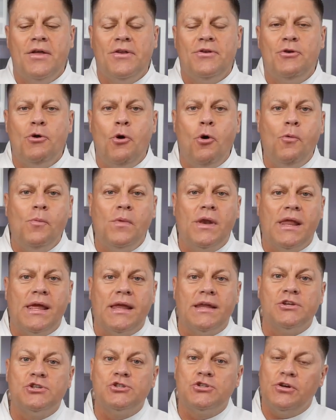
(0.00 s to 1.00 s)

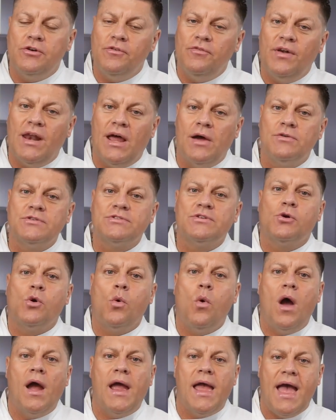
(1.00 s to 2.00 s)
Normally sugar flowers are
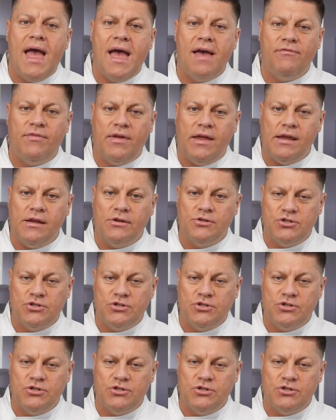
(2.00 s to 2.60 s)
quite heavy